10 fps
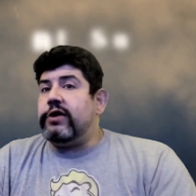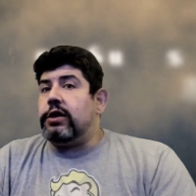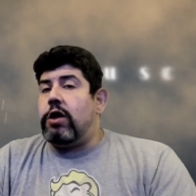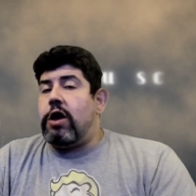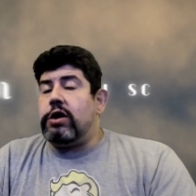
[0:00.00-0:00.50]

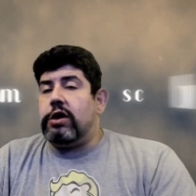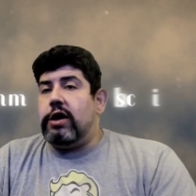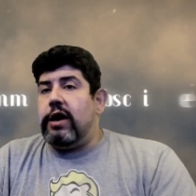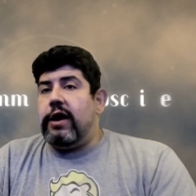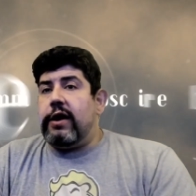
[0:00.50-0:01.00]
along
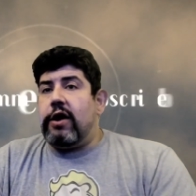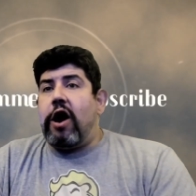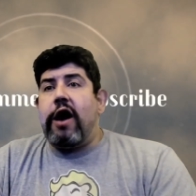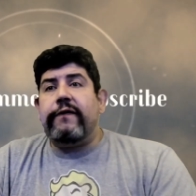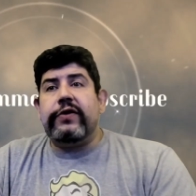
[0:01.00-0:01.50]

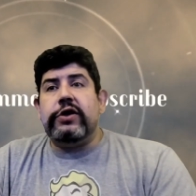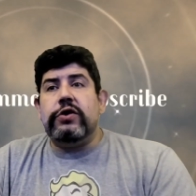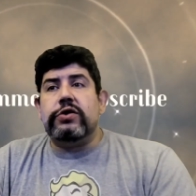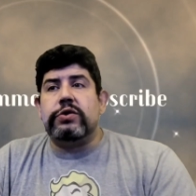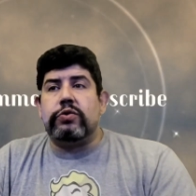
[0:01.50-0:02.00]
often
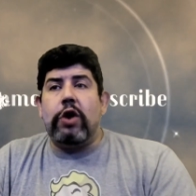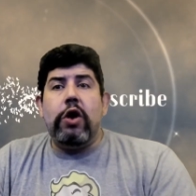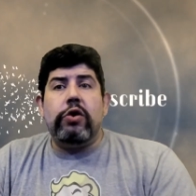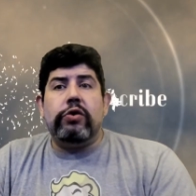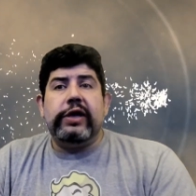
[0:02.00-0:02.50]
used
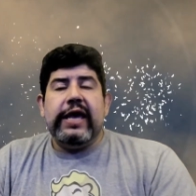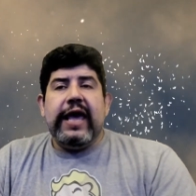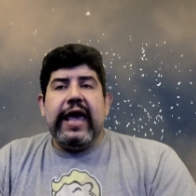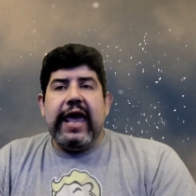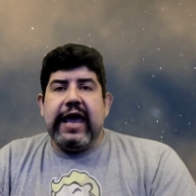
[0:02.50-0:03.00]
road
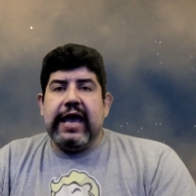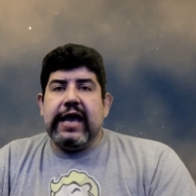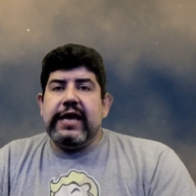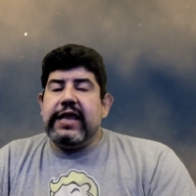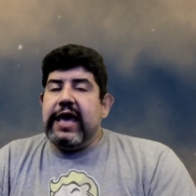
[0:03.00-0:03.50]

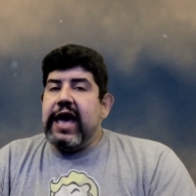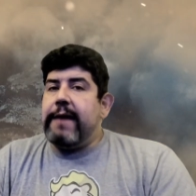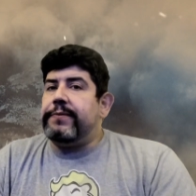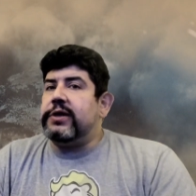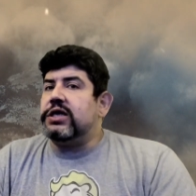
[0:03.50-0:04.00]
and they
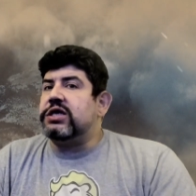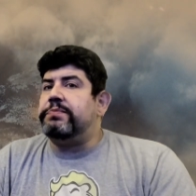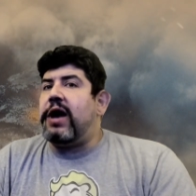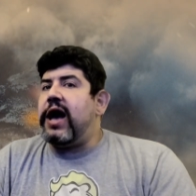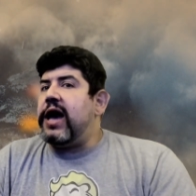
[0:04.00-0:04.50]
happen to
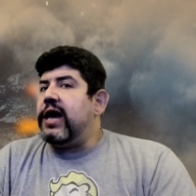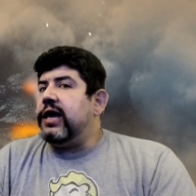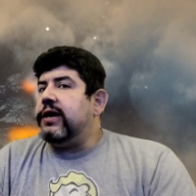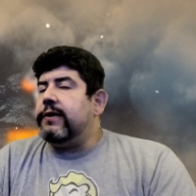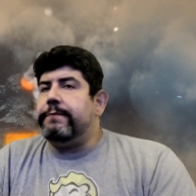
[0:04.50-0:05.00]

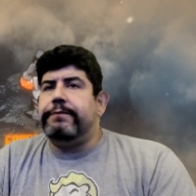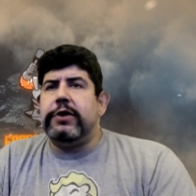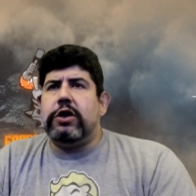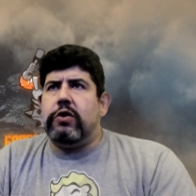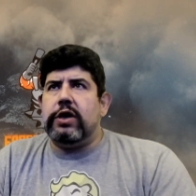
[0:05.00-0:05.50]
spy,
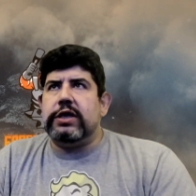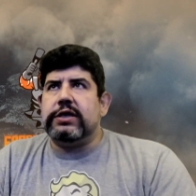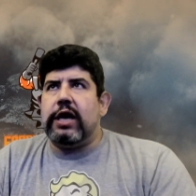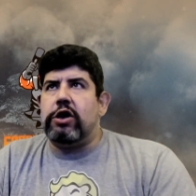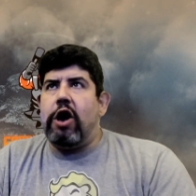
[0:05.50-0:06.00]

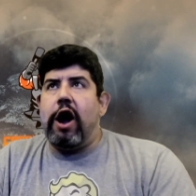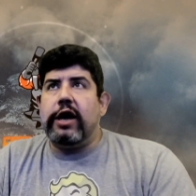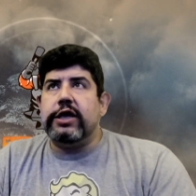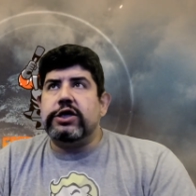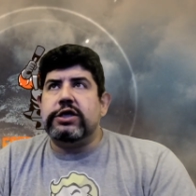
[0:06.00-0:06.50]
a
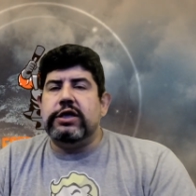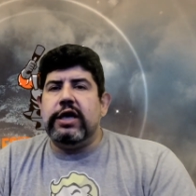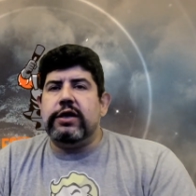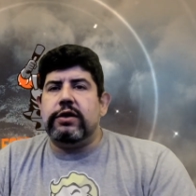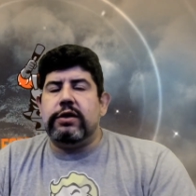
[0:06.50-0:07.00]
cottage
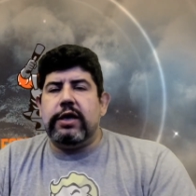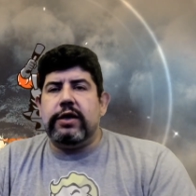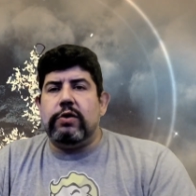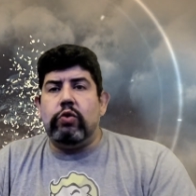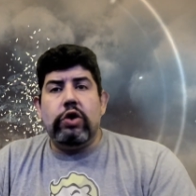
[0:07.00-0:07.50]
in
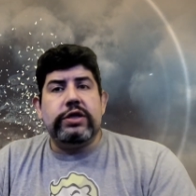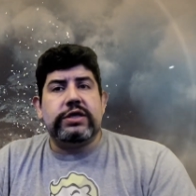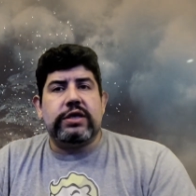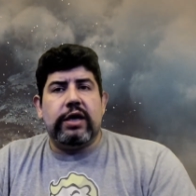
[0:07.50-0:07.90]
the woods,